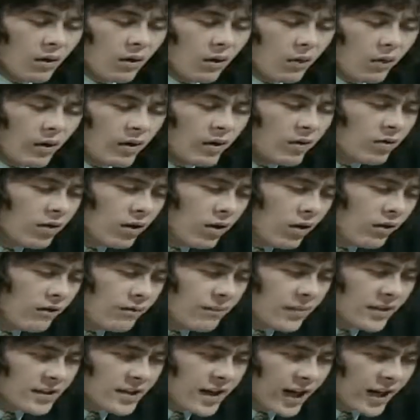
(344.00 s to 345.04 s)
When all the love
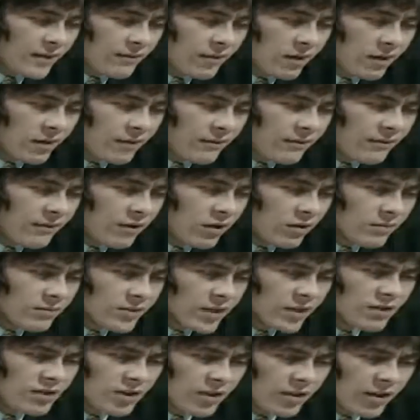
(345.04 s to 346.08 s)
bits came on in films,
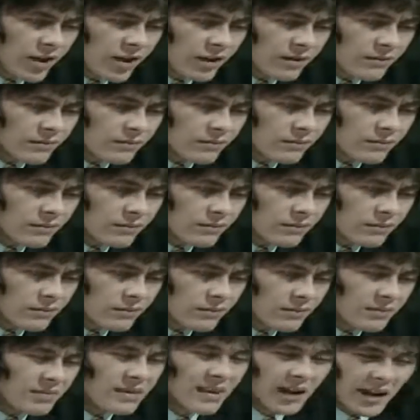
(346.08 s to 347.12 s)
I used to think,
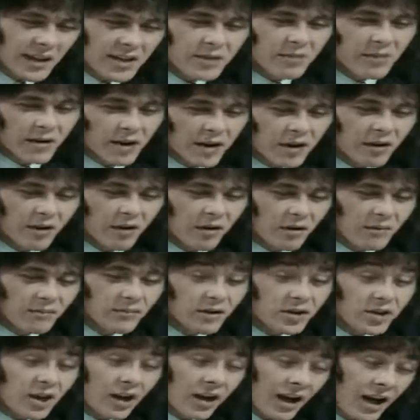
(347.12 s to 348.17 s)
be nice when I grow up,
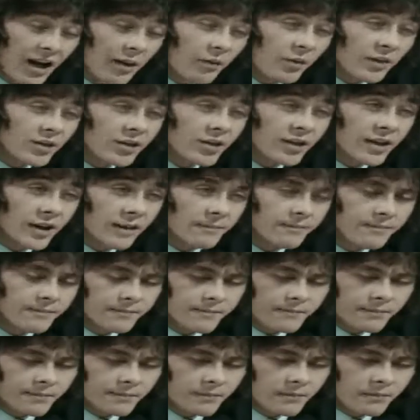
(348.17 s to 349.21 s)
because I like watching them.
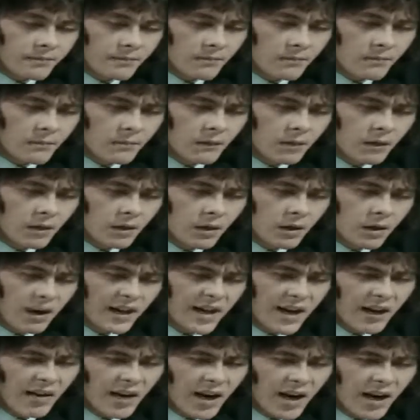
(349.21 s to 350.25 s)
And
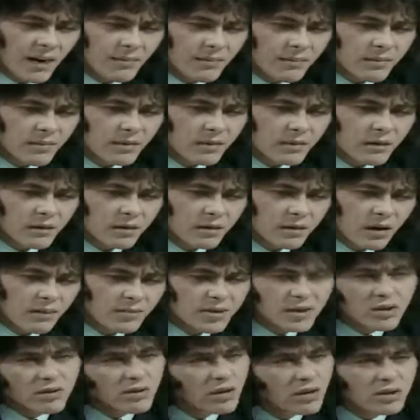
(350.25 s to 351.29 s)
now I am. I'm
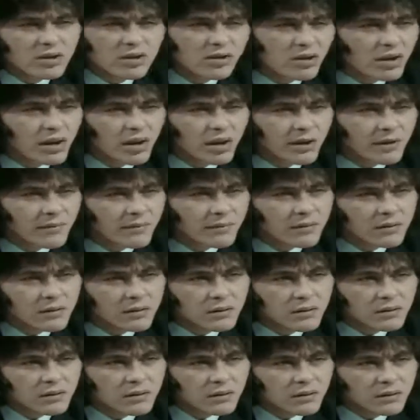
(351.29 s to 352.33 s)
still not struck on them.
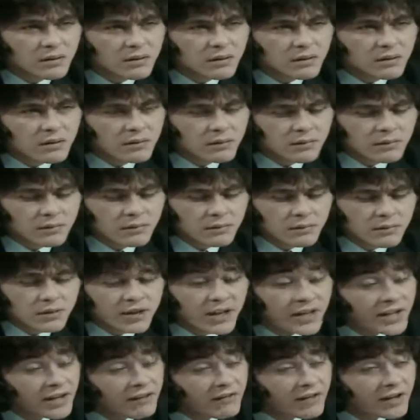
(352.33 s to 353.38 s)

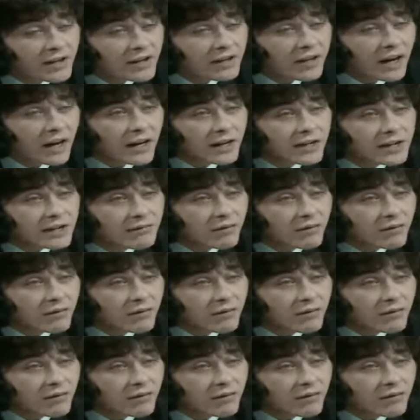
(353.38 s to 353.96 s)
Significant, that, isn't it,